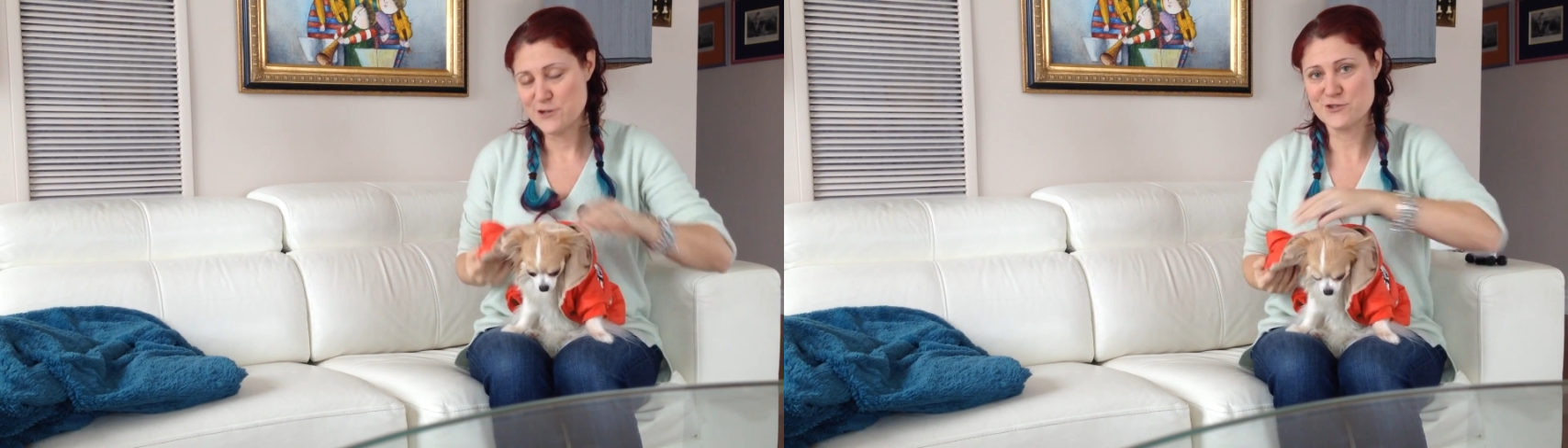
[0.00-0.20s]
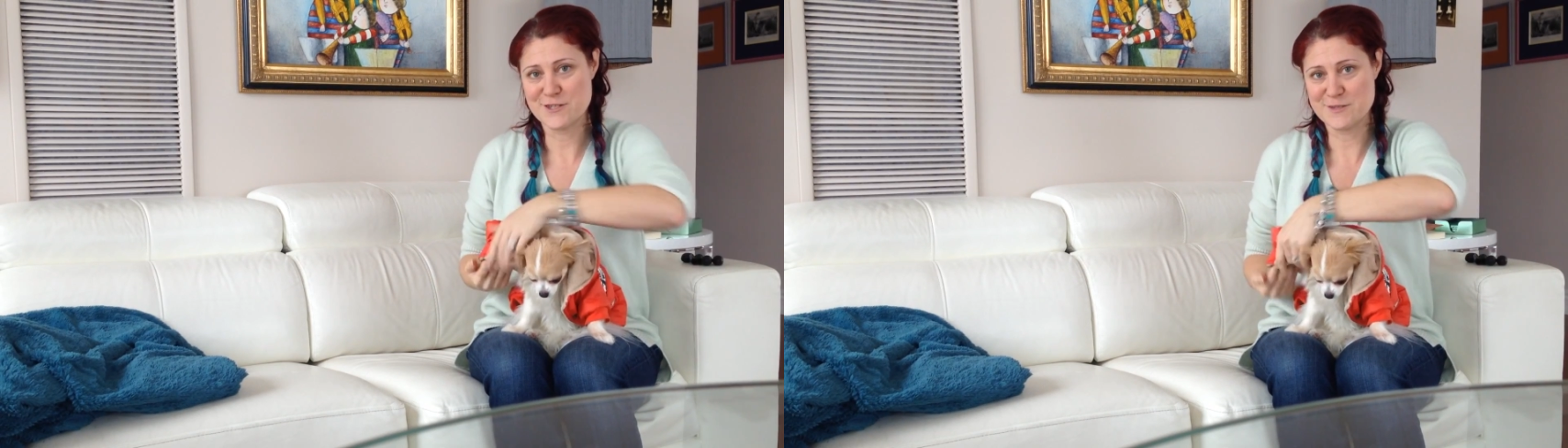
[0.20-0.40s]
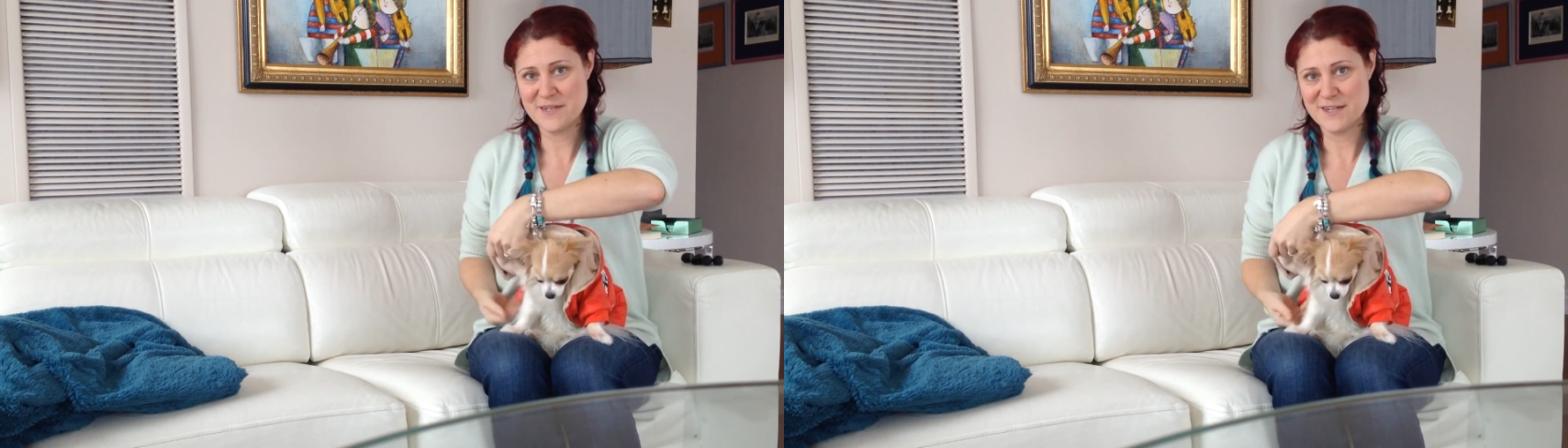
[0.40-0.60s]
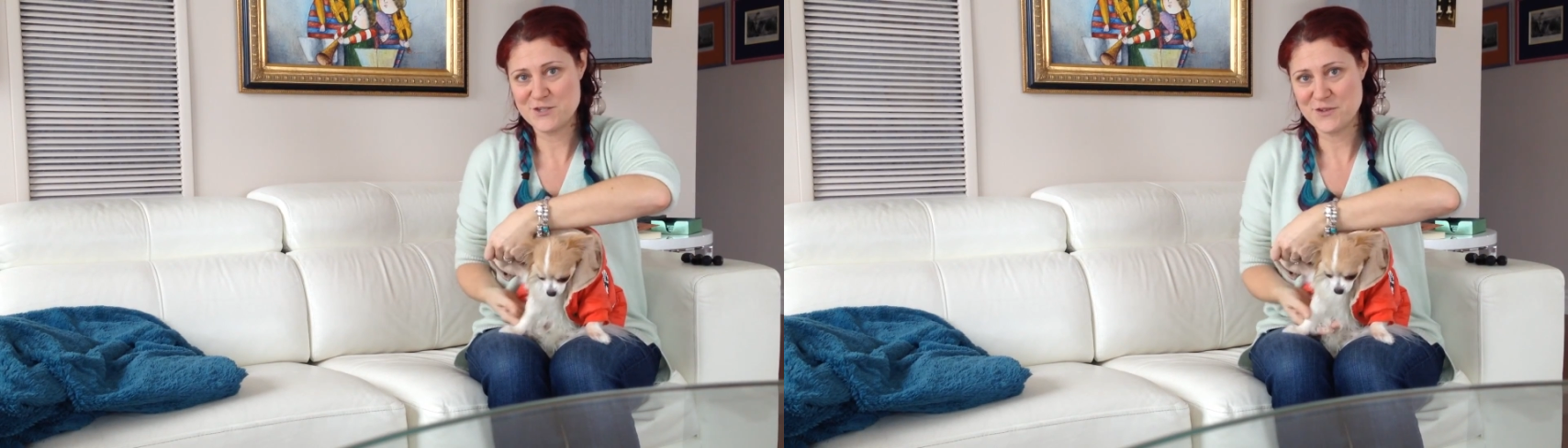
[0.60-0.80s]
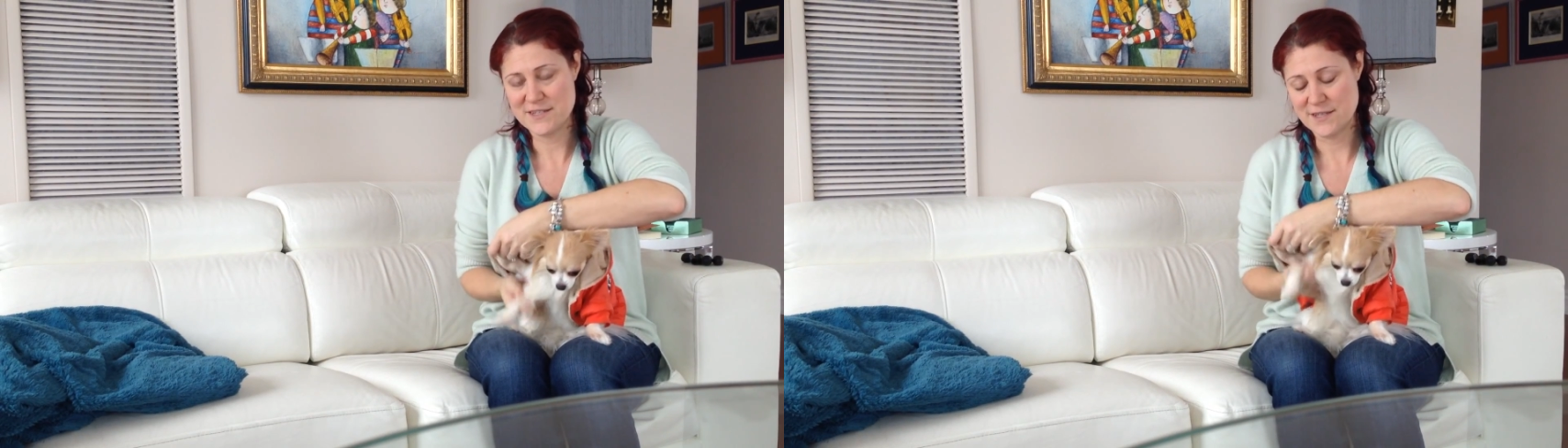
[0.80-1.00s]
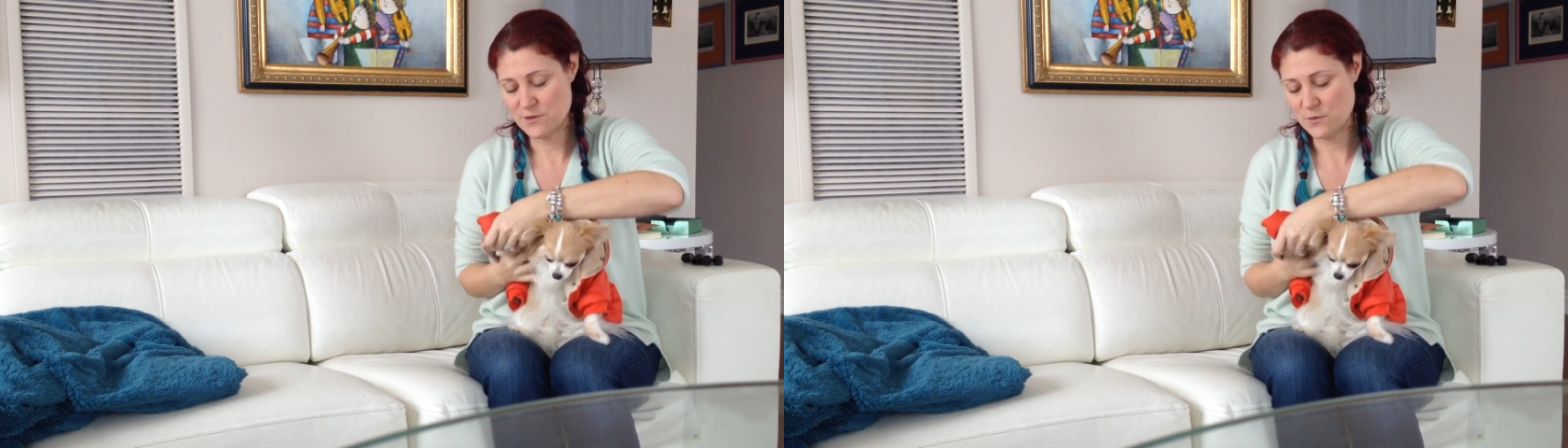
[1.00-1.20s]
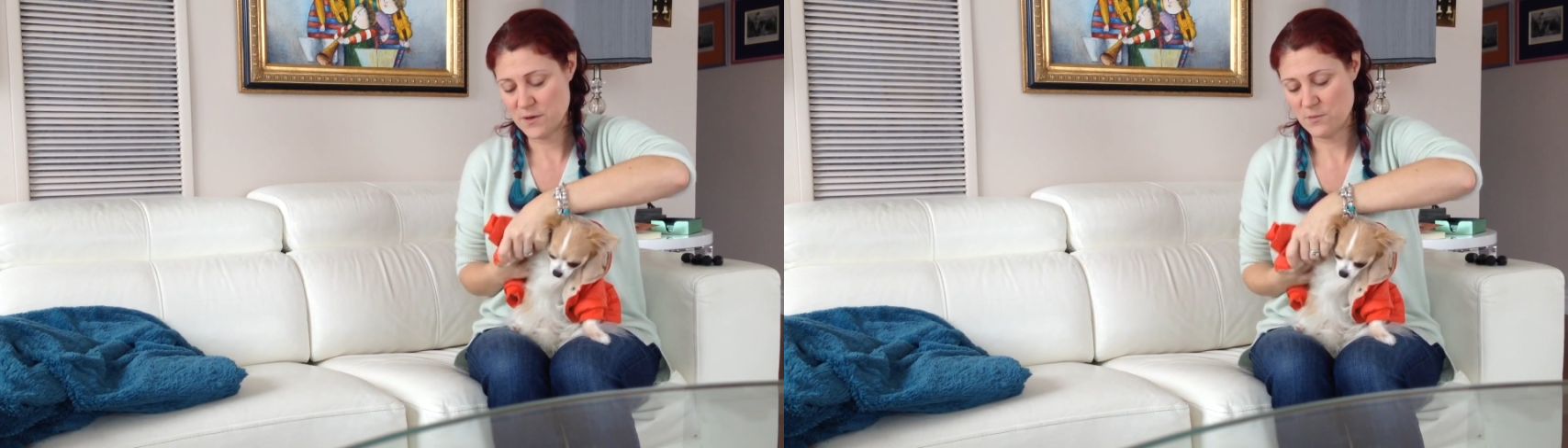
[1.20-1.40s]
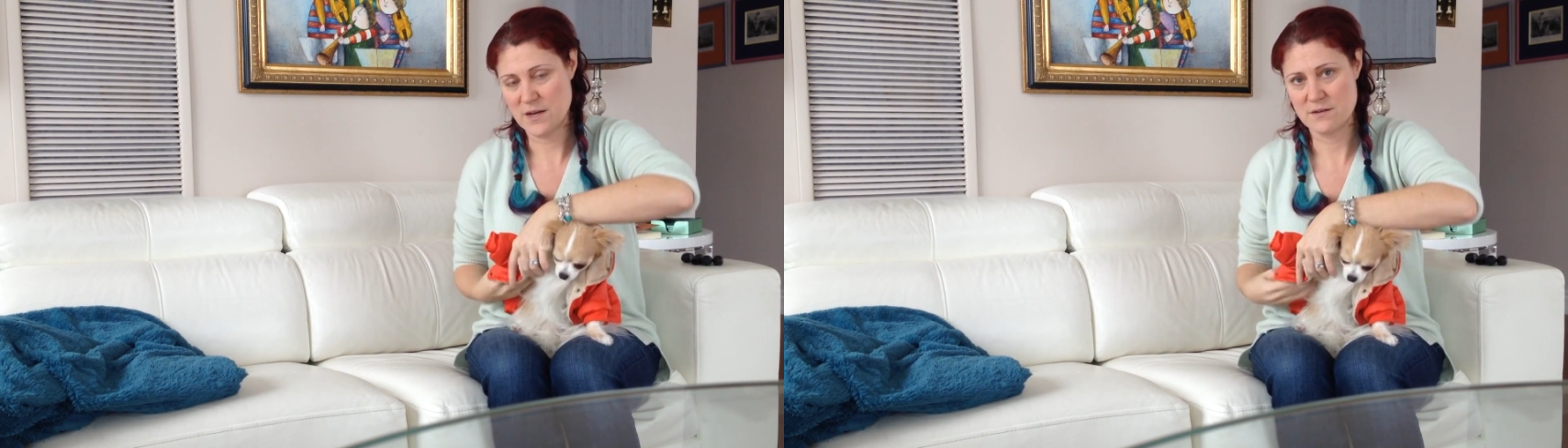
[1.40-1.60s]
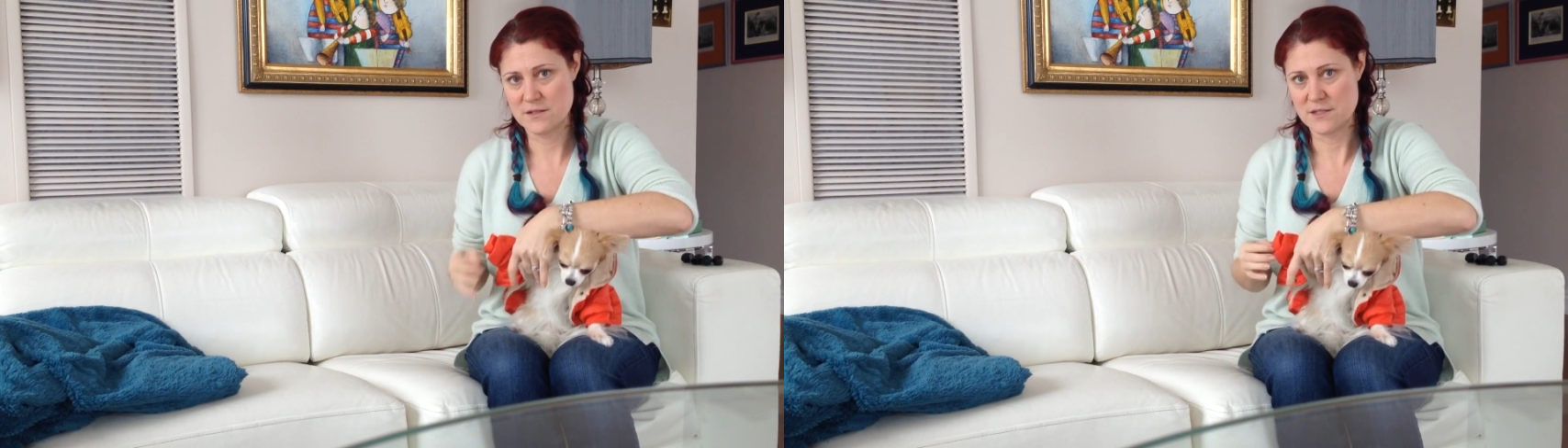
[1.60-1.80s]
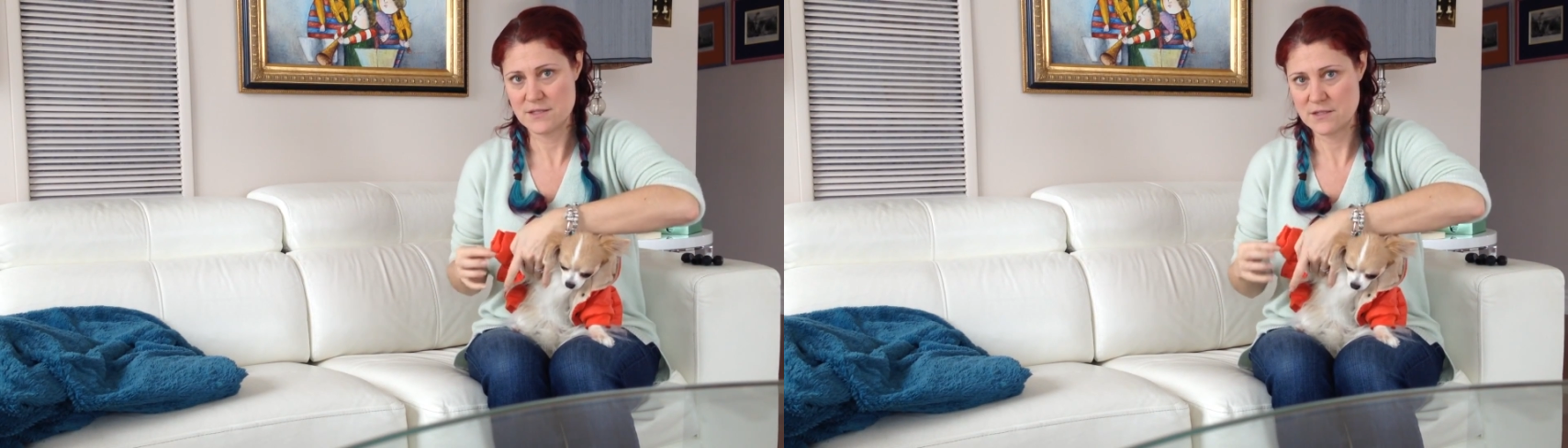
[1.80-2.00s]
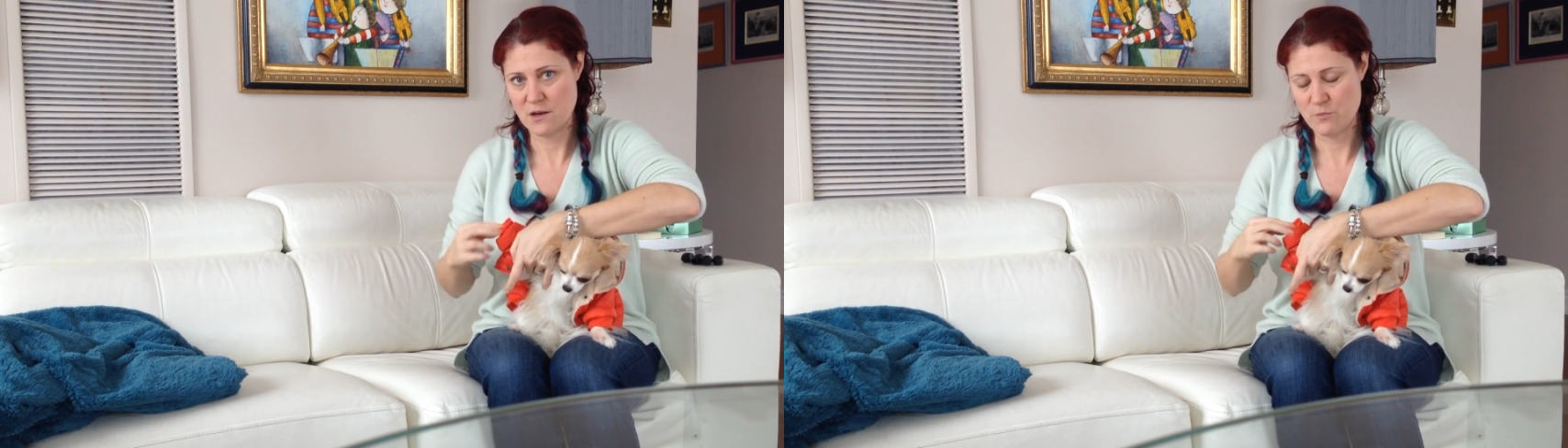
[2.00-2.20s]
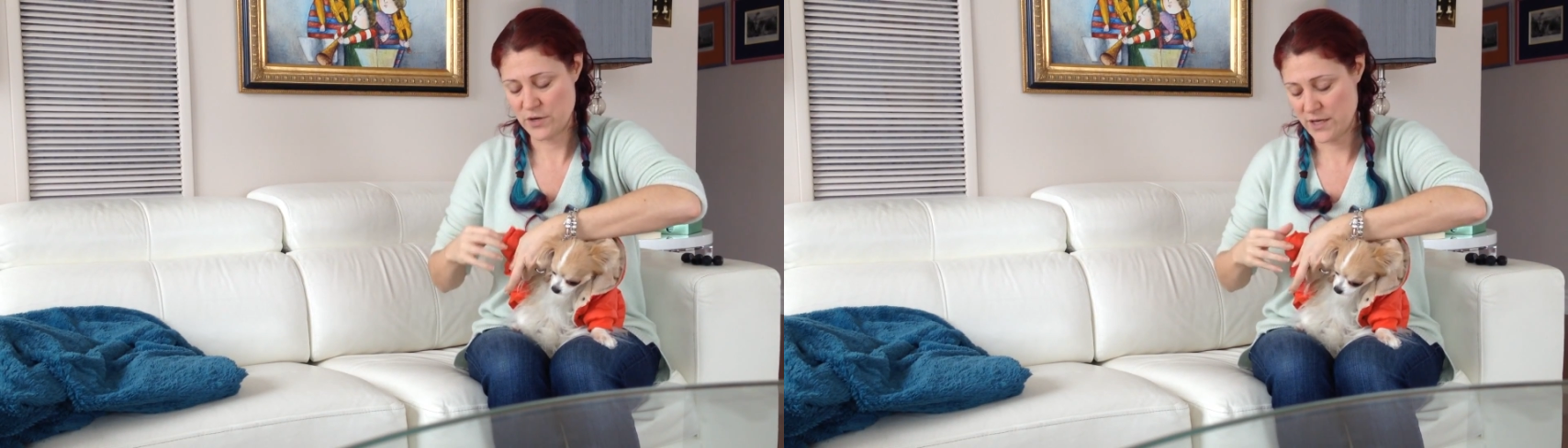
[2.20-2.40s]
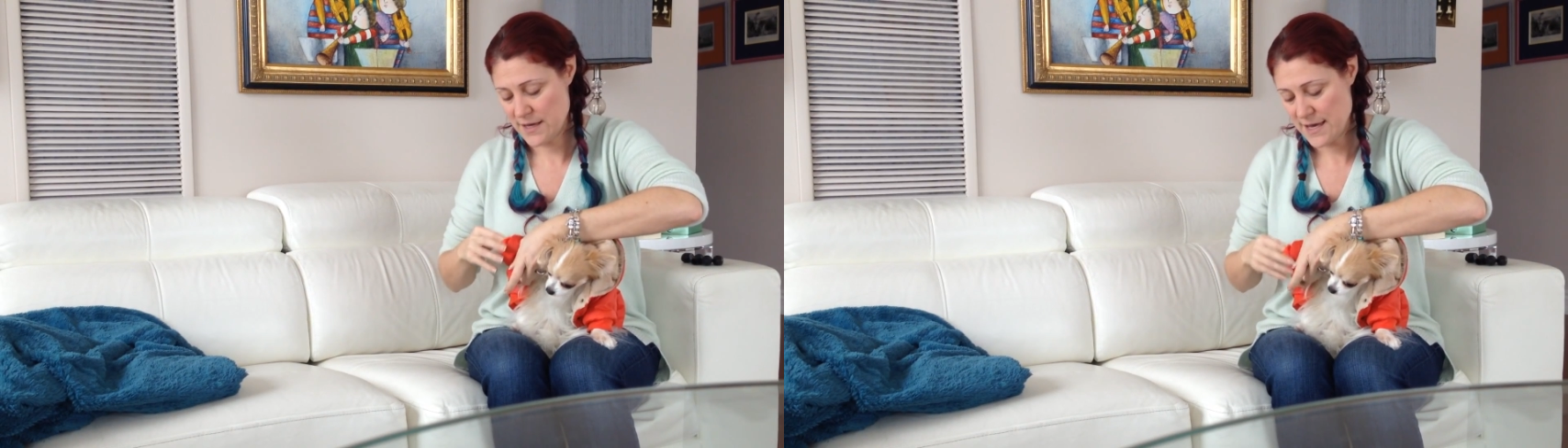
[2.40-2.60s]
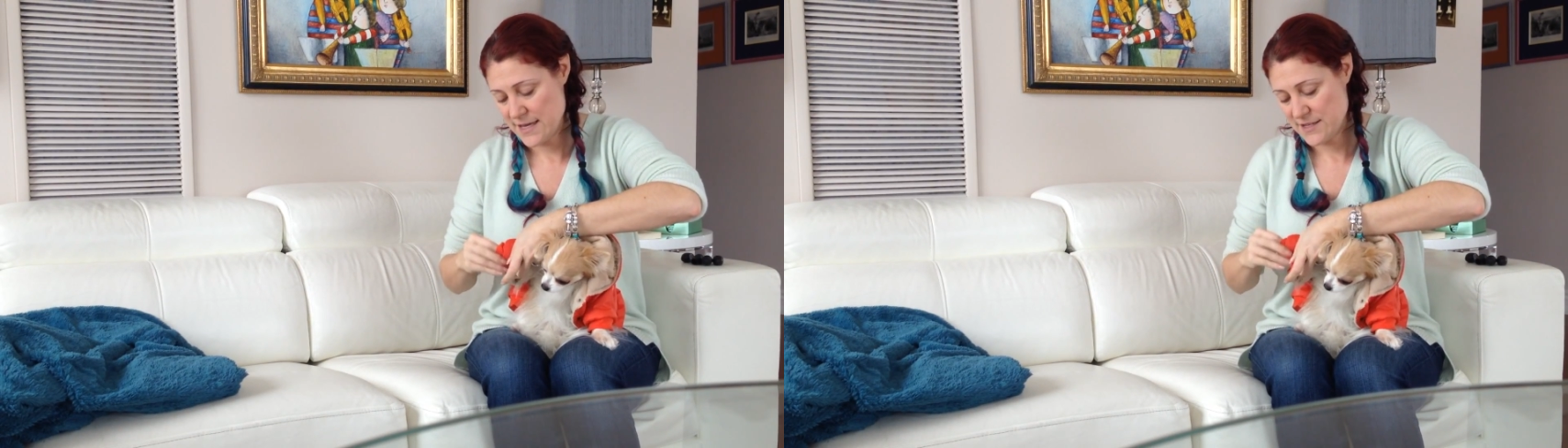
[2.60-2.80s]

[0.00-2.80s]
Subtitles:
Trust me, I tried the other way around and it's not pretty.